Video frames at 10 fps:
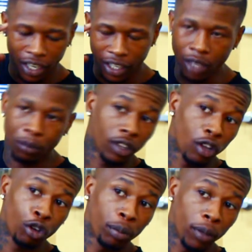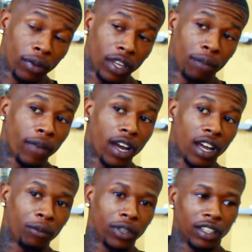keep your local people in
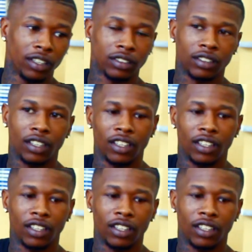mind, because